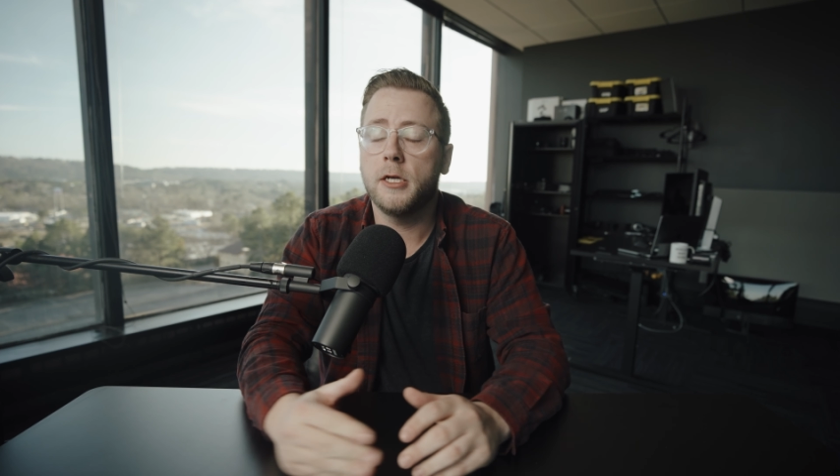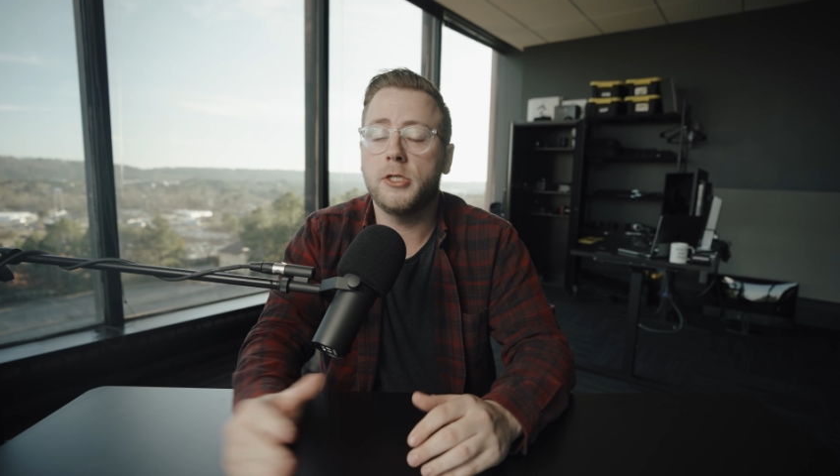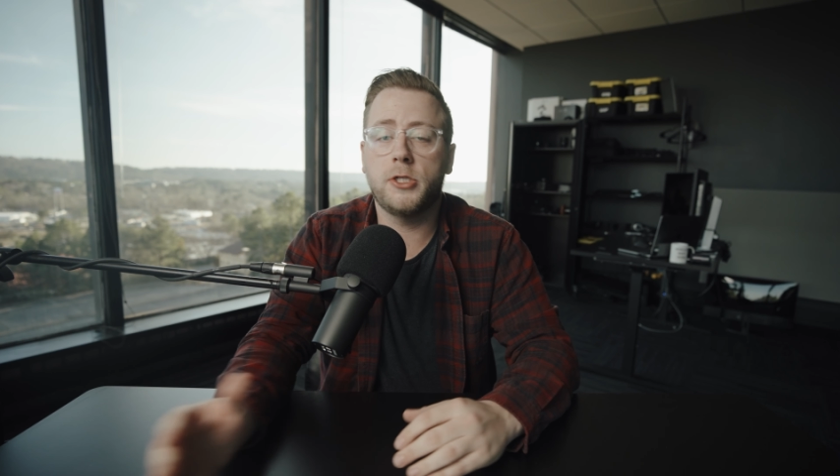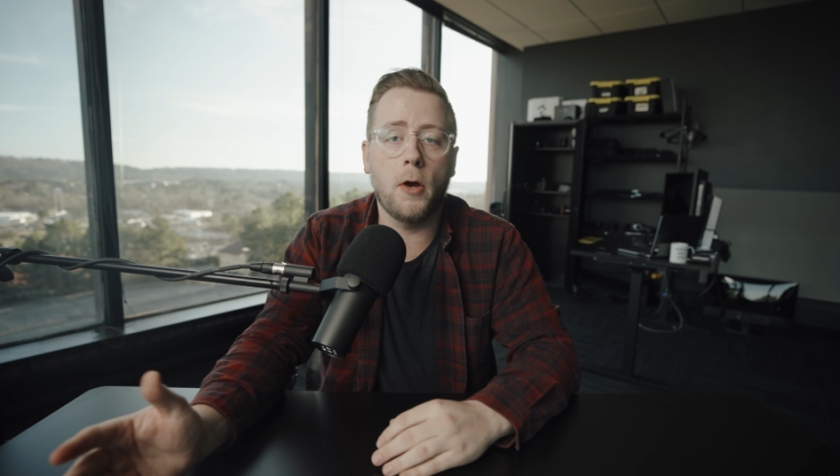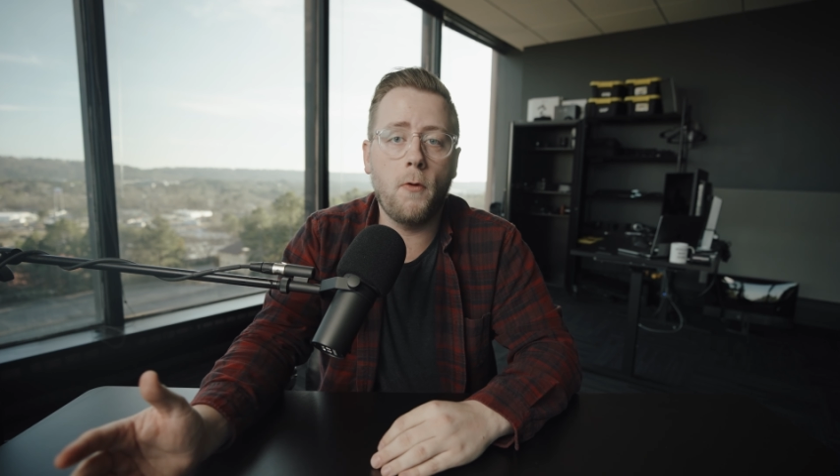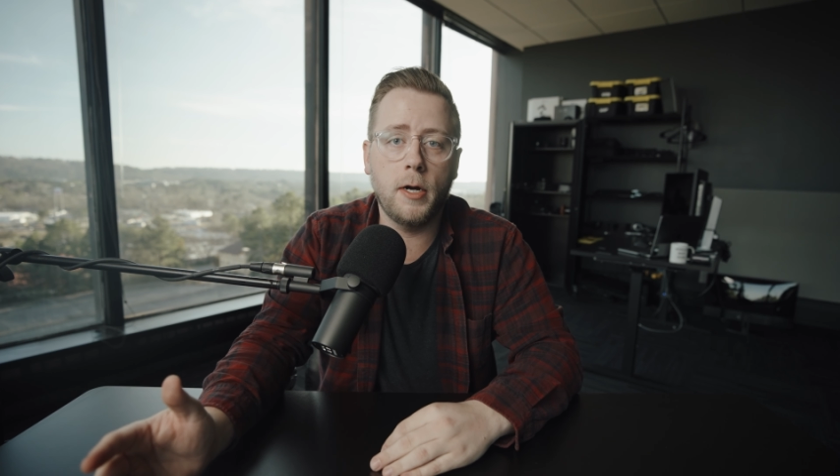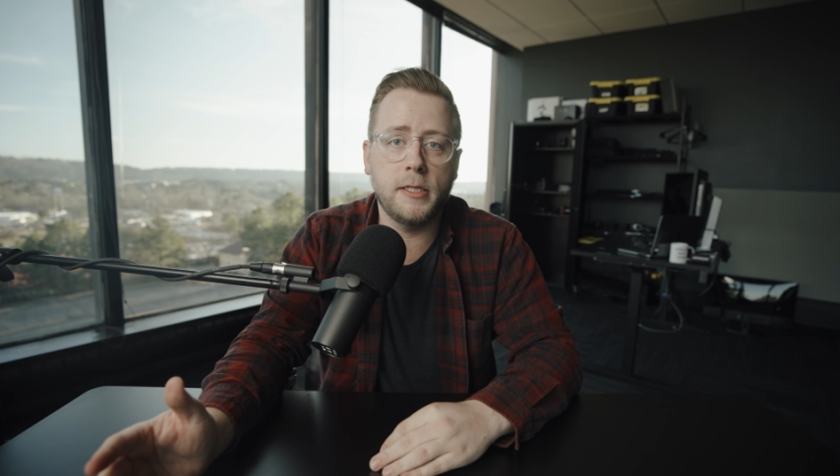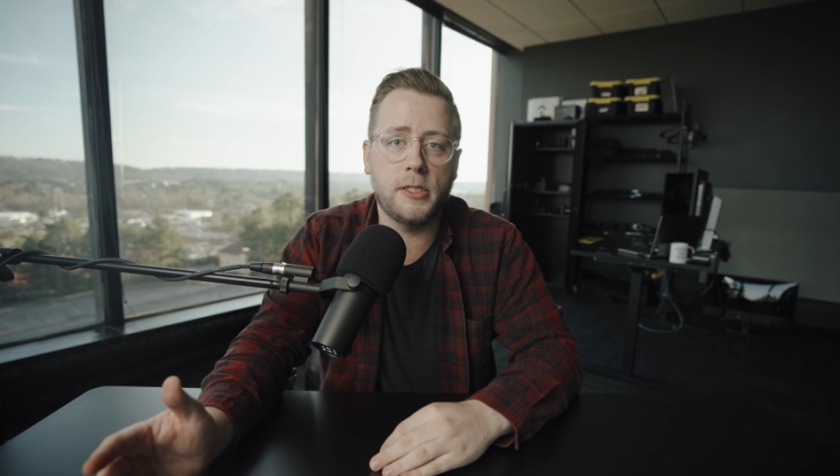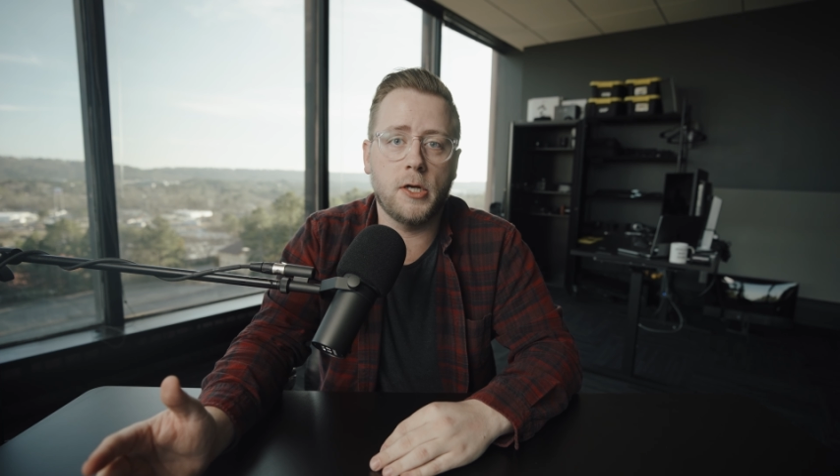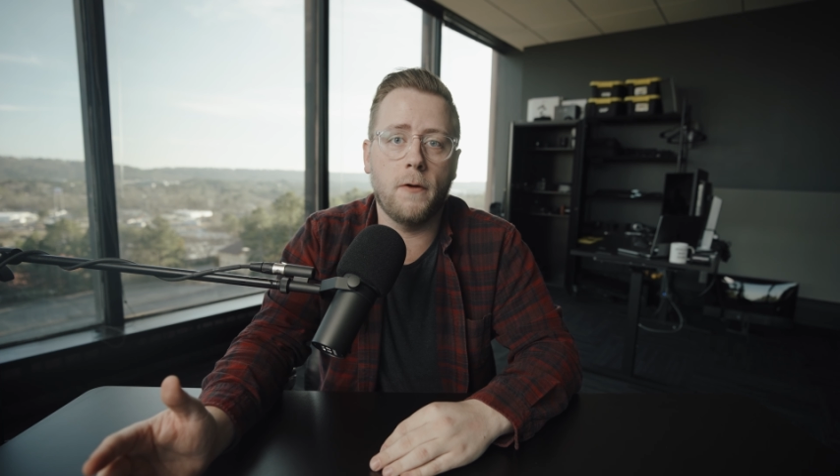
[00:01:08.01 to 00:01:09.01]
so on
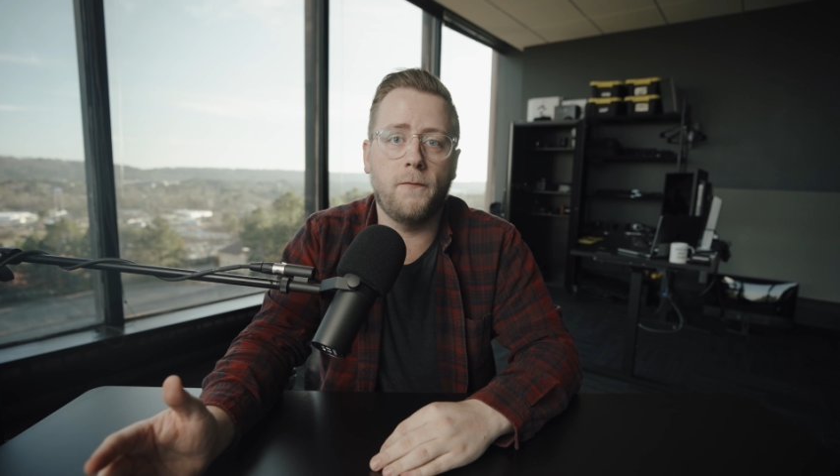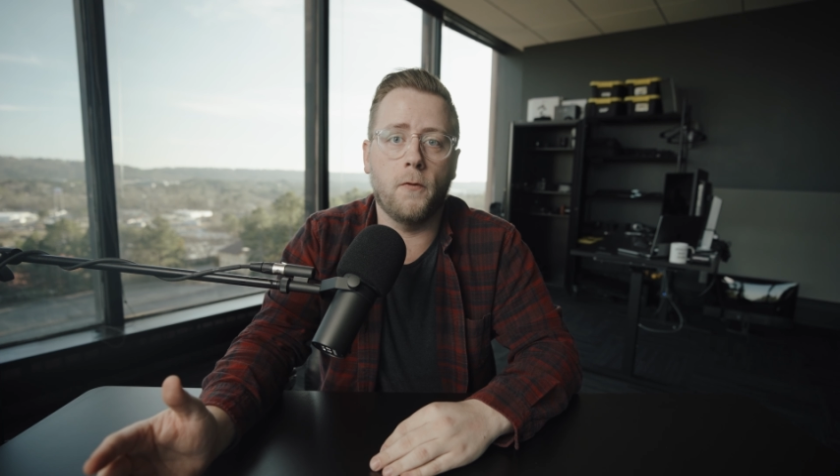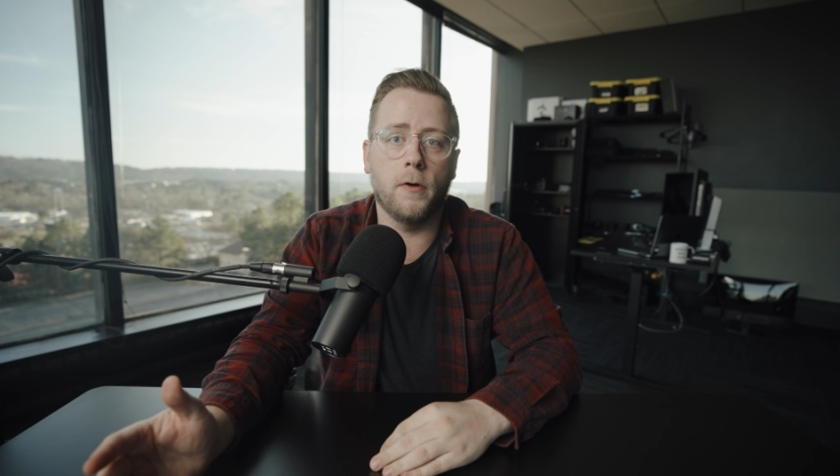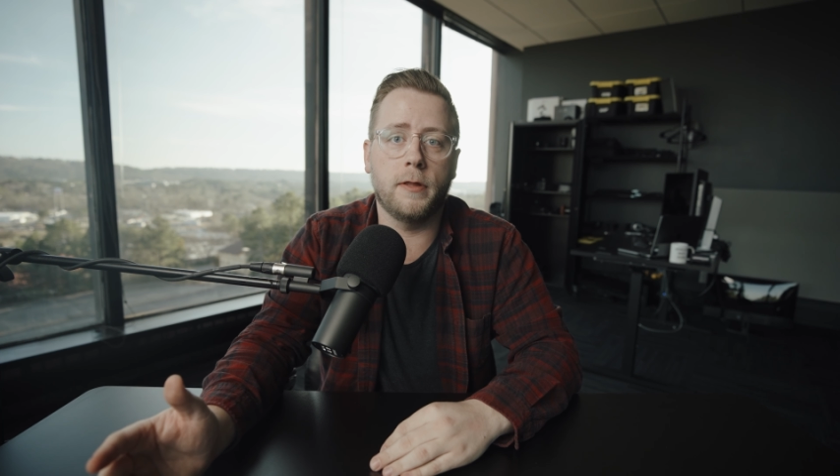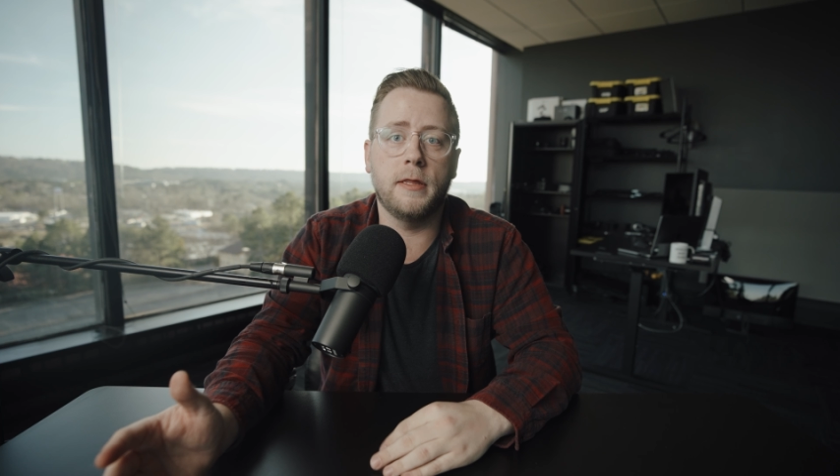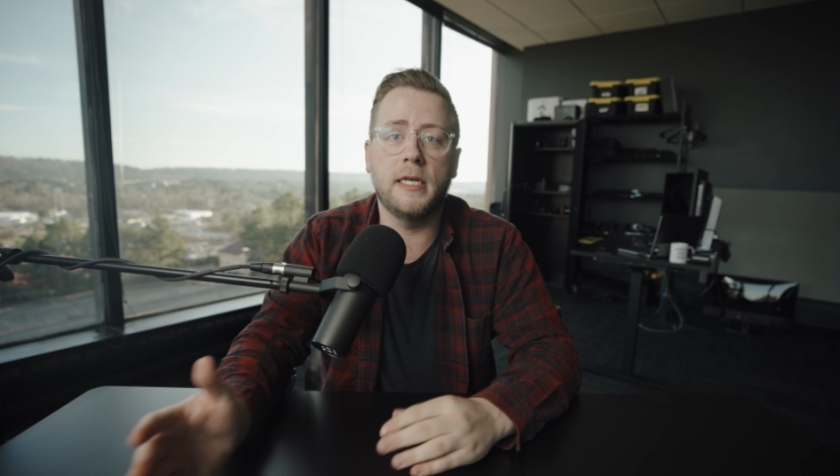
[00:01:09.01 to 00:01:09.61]
and so forth.